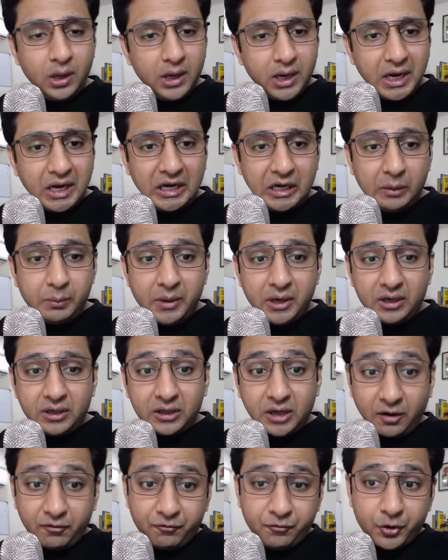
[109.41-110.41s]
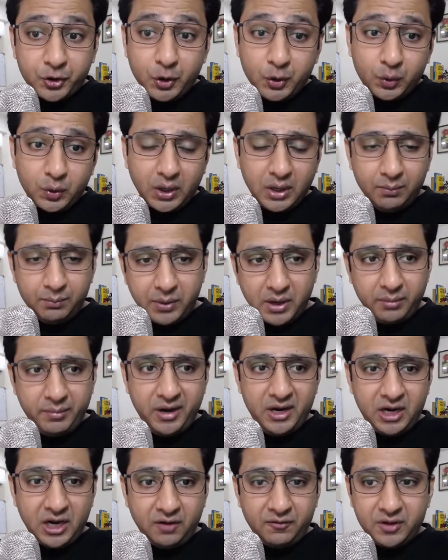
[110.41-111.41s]
it will be tough for you to
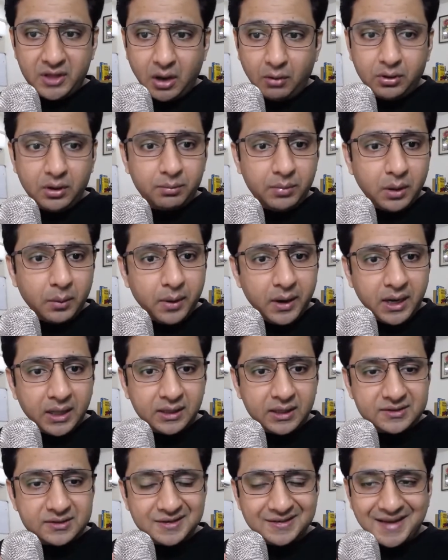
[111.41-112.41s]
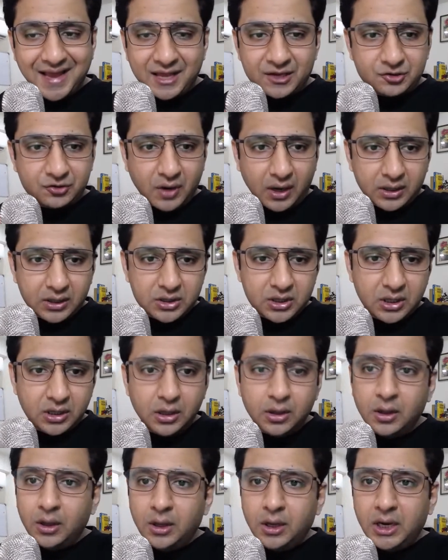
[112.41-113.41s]
implement, and without implementing this entire strategy,
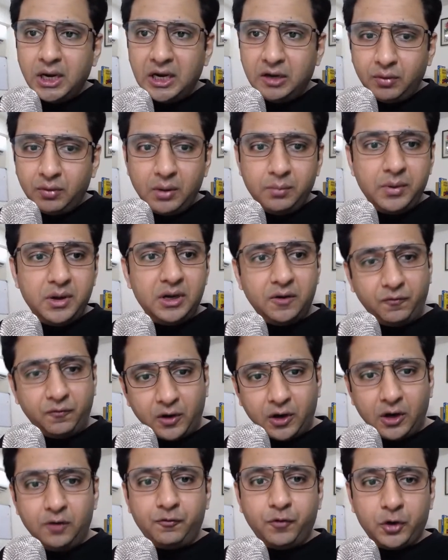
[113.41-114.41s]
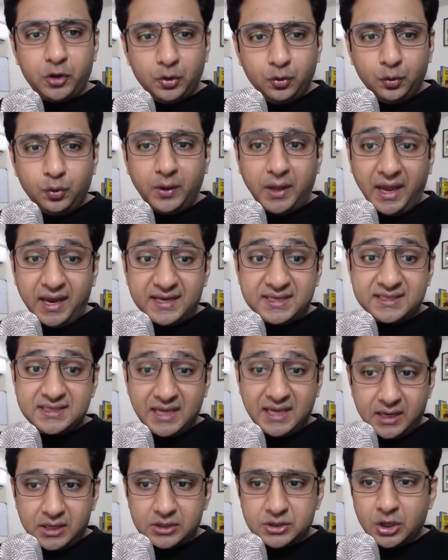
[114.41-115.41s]
it will be difficult for you to get
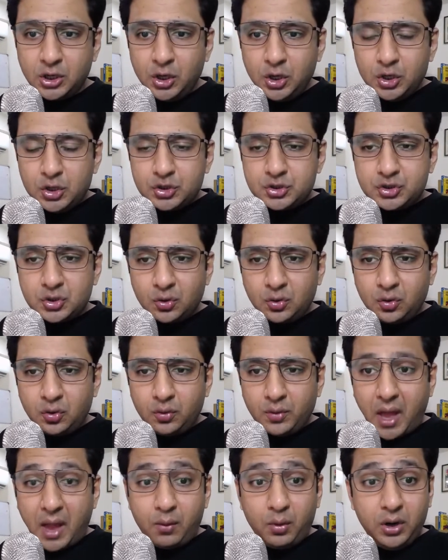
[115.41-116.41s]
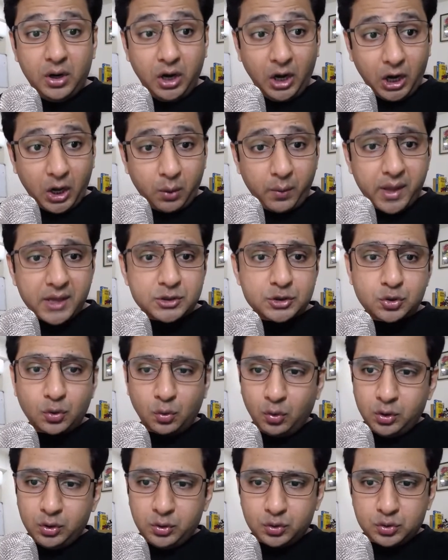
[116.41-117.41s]
sales. So I would request
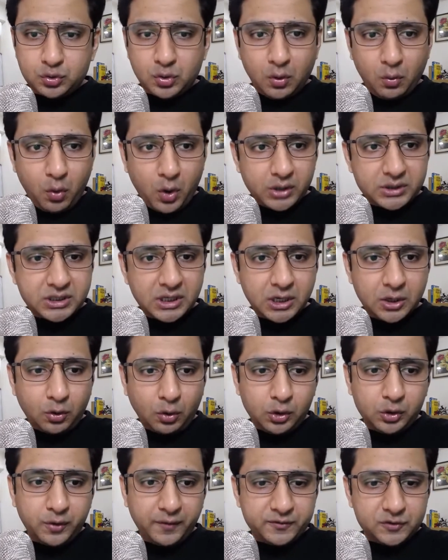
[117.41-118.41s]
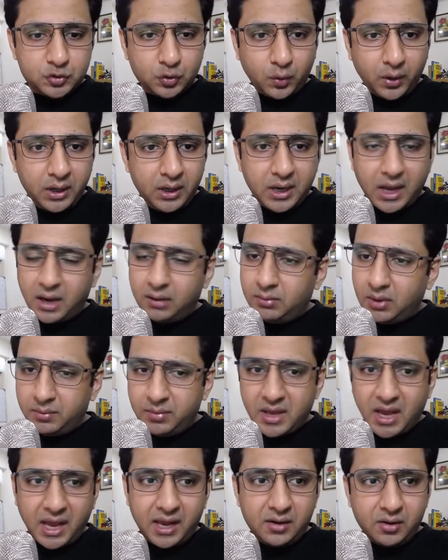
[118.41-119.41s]
all those who are watching and all those joined, and
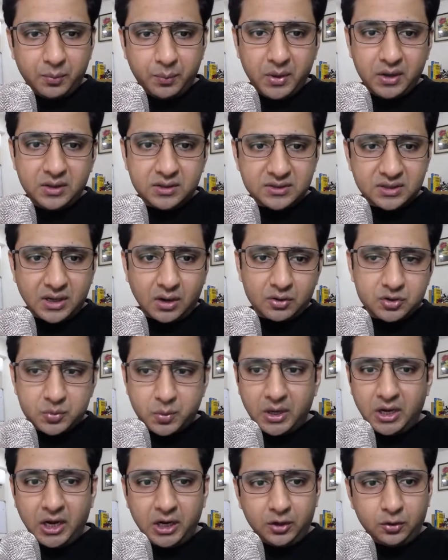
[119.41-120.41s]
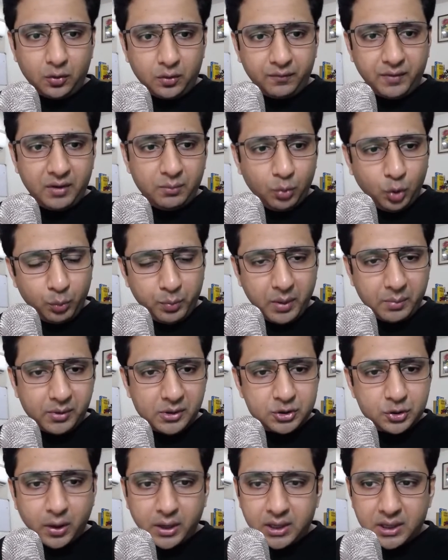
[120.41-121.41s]
maybe I'll repeat this announcement later on when more people
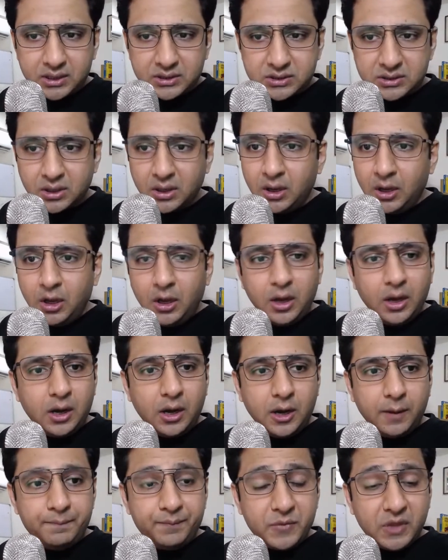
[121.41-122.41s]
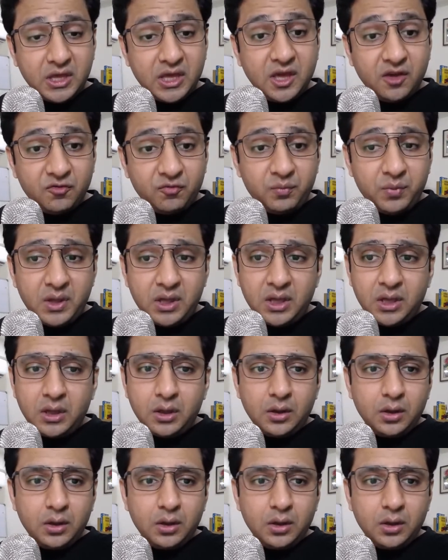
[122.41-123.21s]
join us. Give me